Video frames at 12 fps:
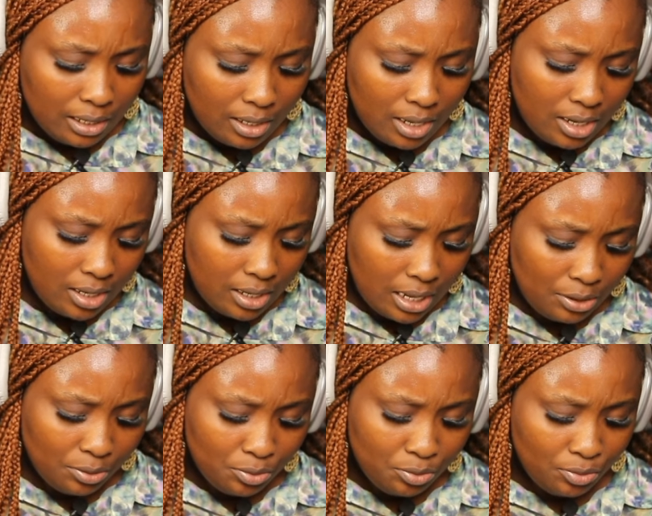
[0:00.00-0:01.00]
Hey, I
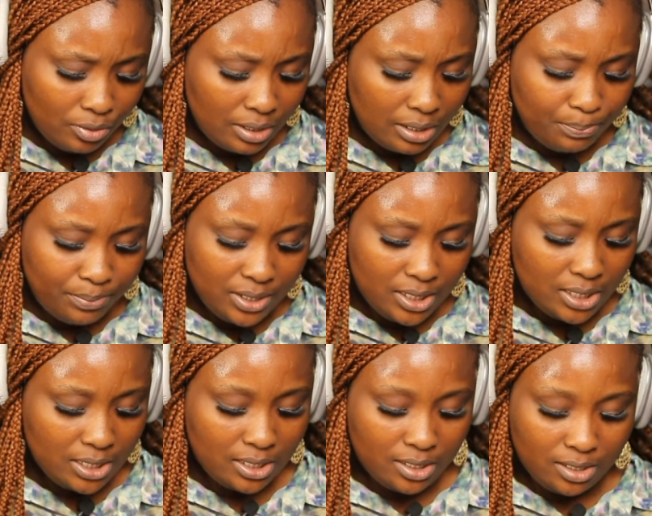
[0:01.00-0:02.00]
don't know. Please,
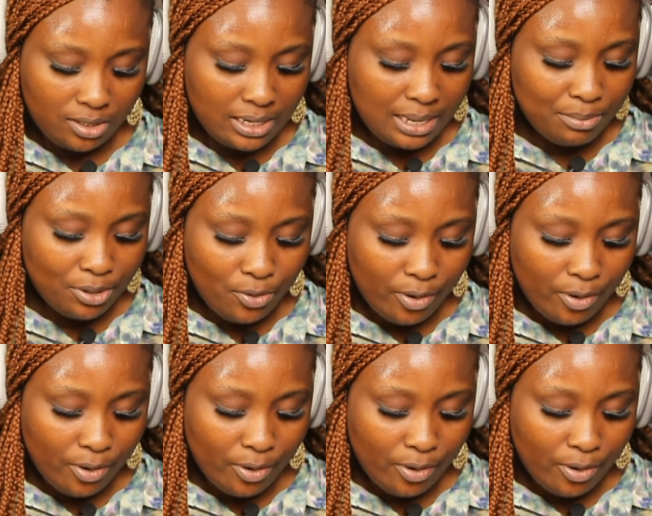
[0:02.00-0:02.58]
don't let me